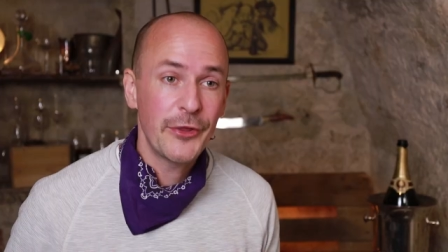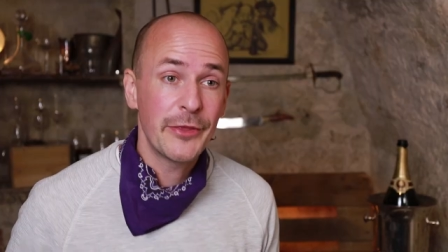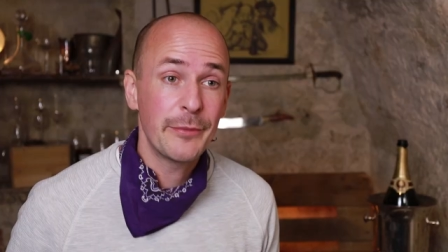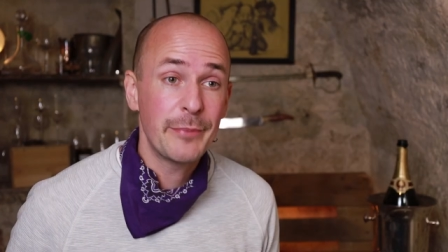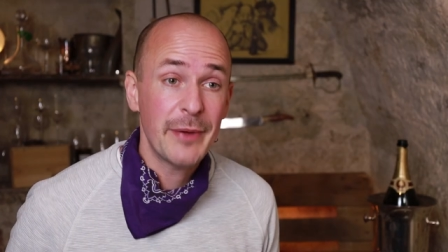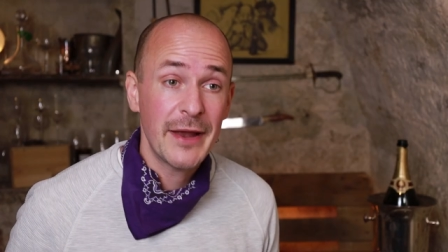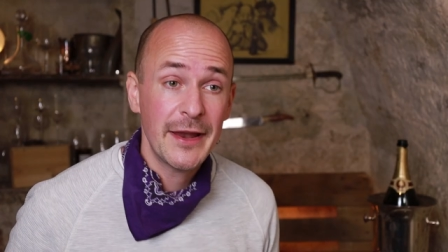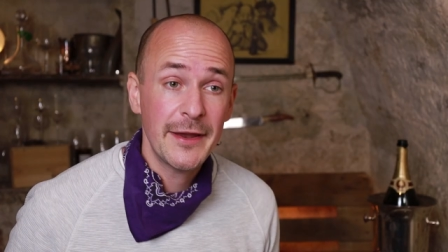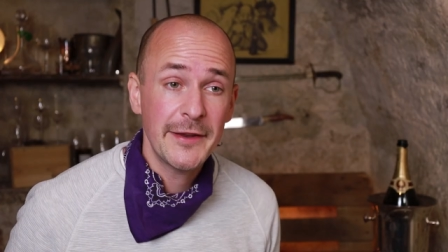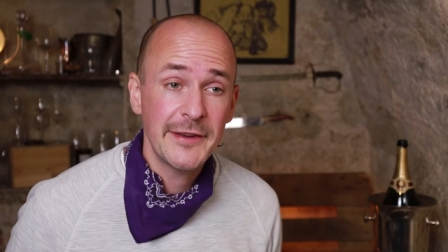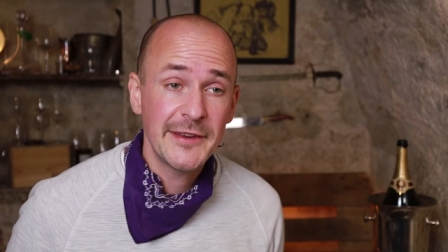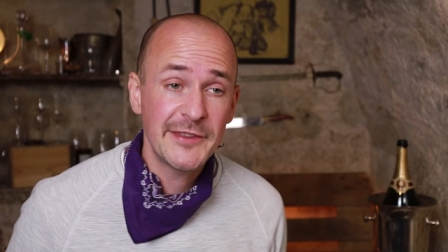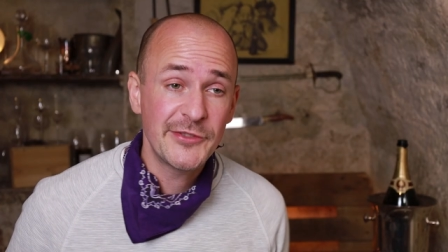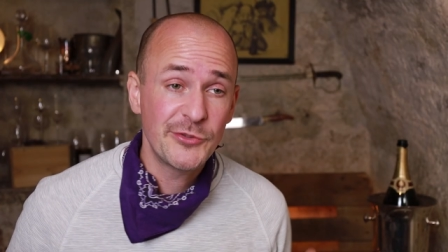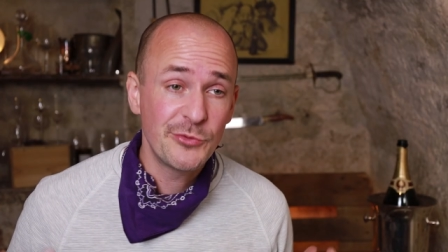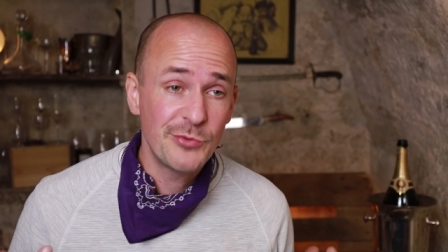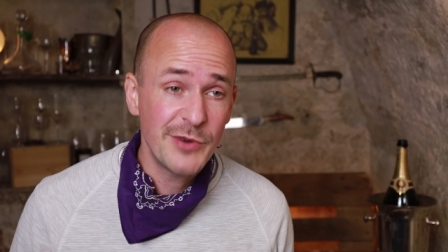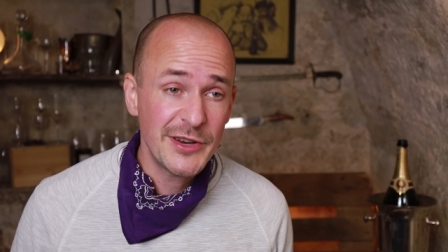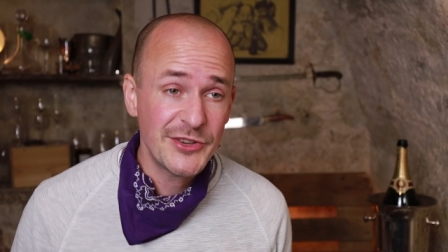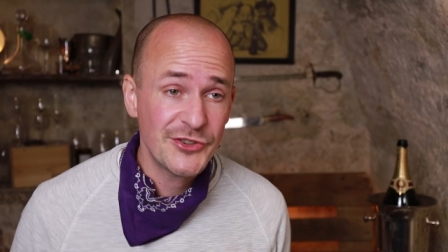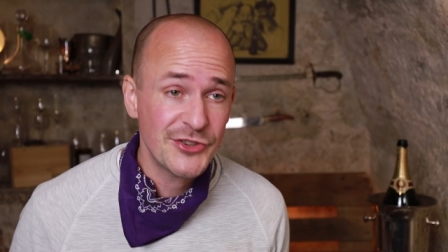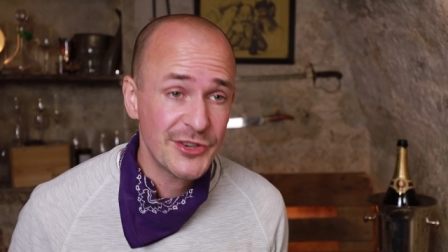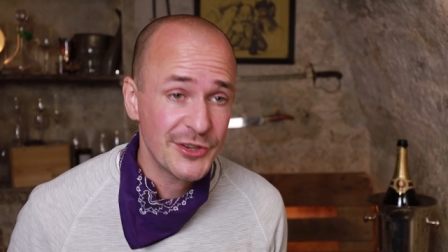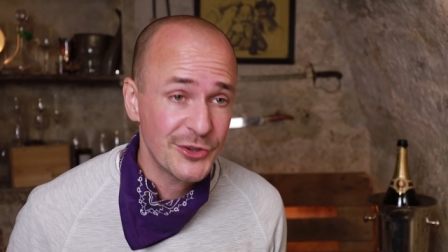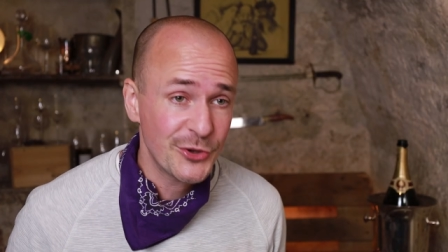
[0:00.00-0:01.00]
On the palate, it's
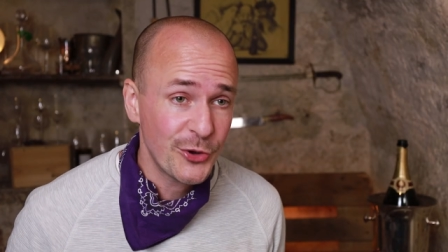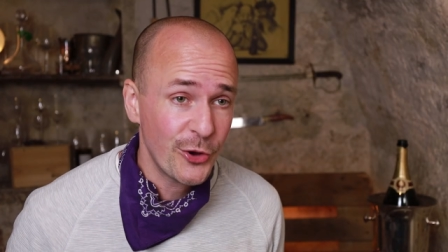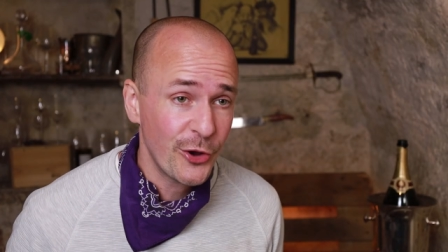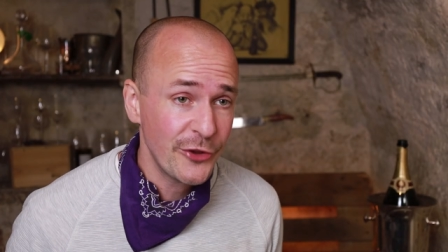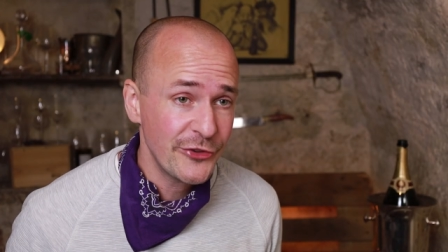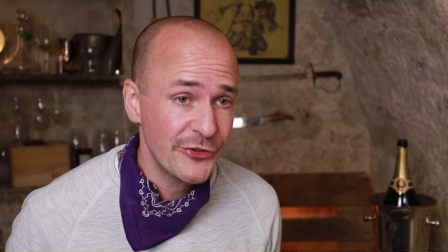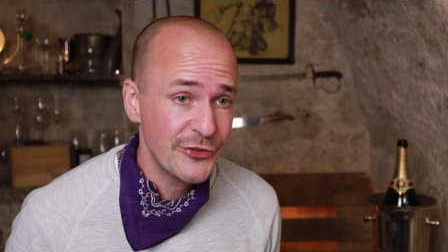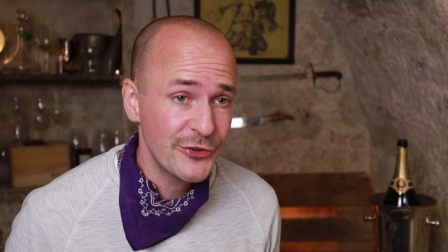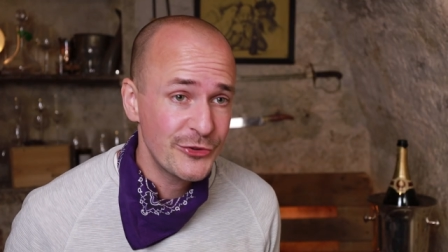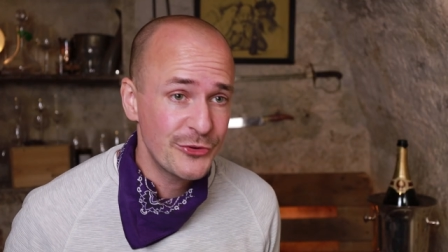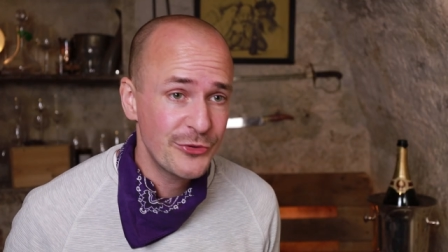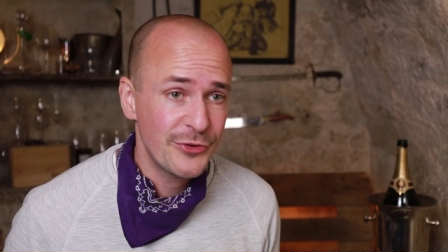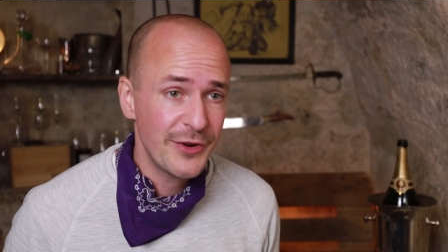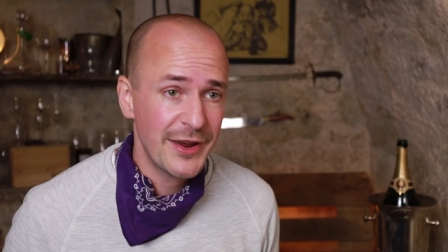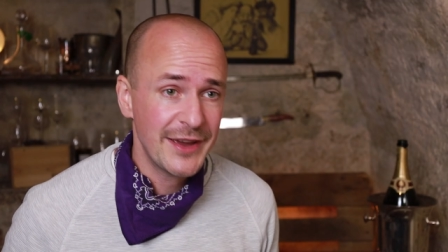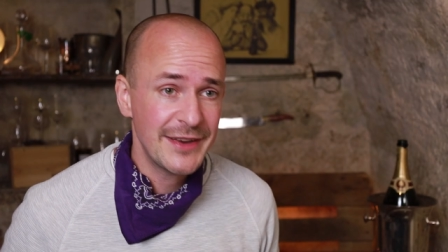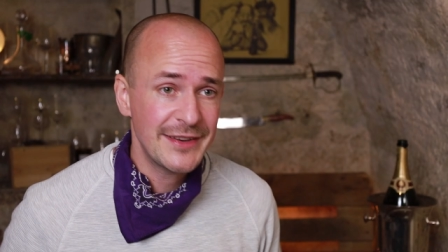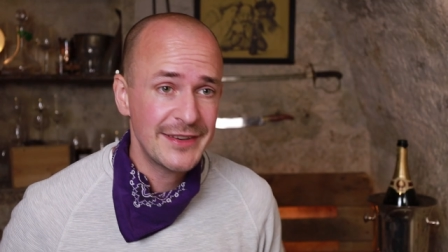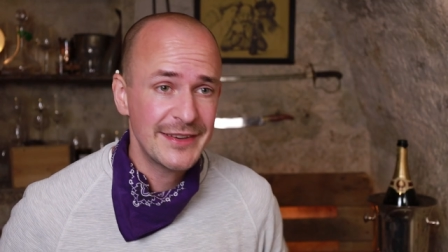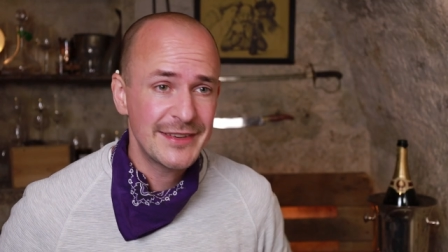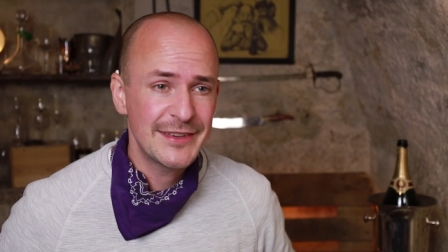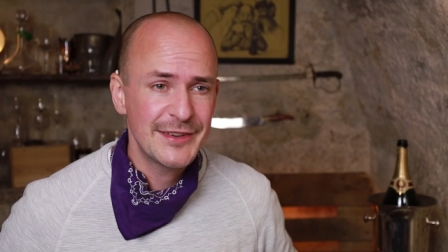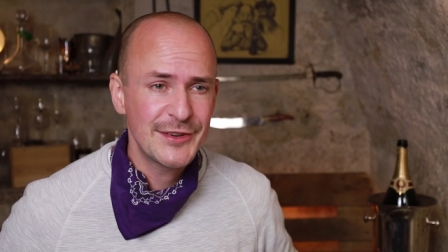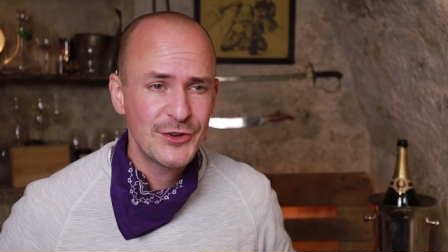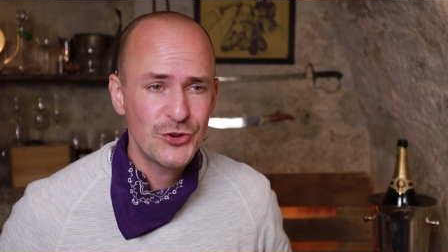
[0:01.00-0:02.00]
rich and
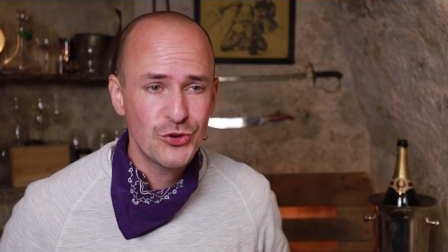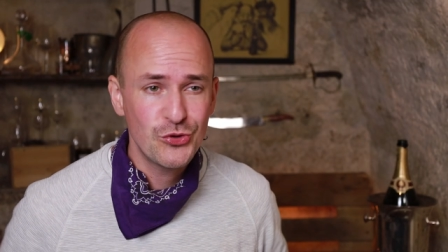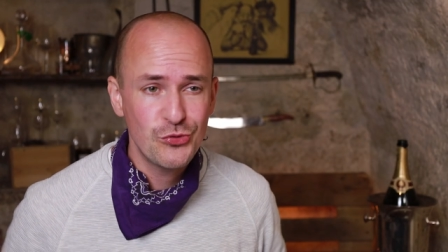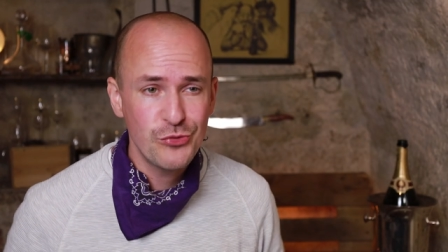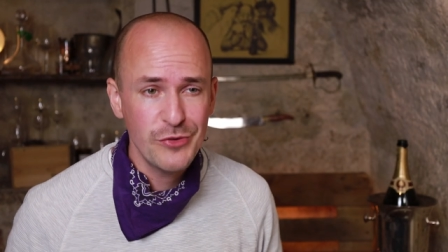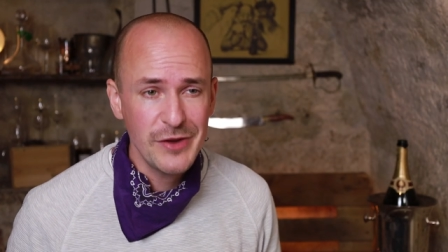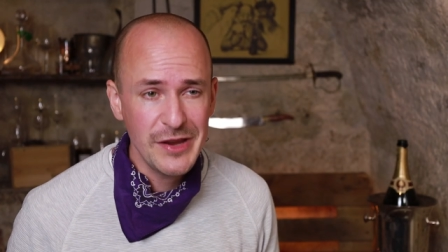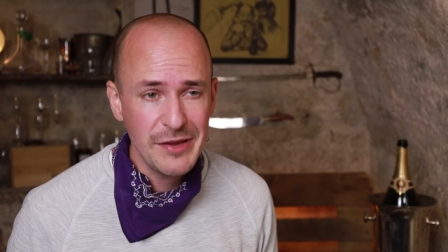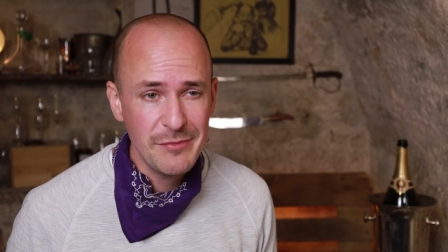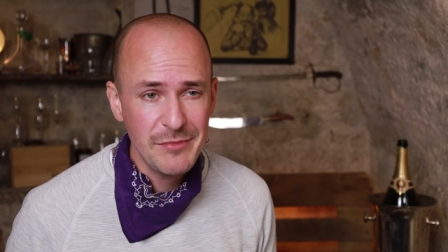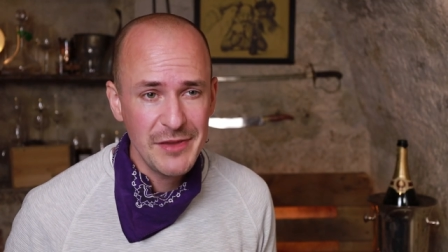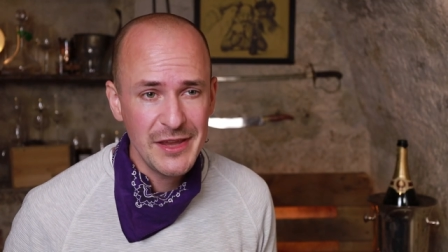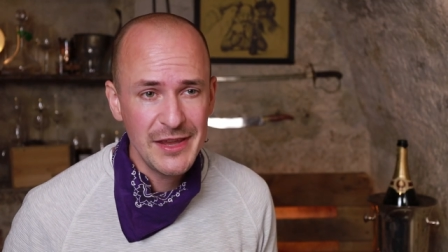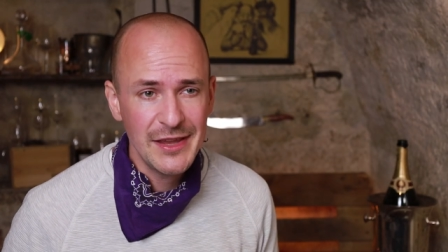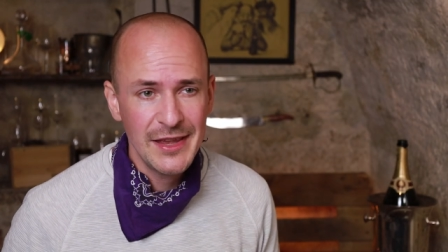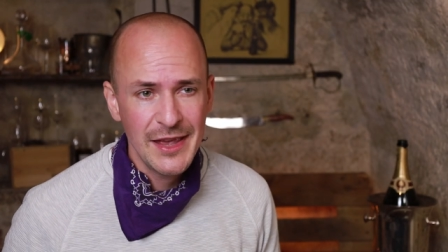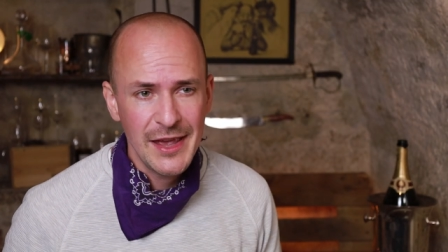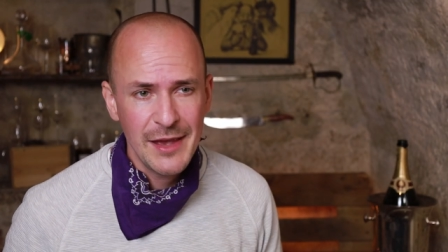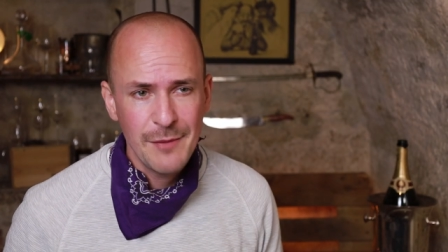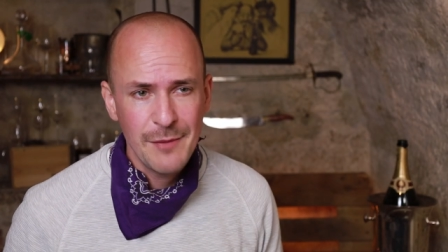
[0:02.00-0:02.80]
concentrated, creamy,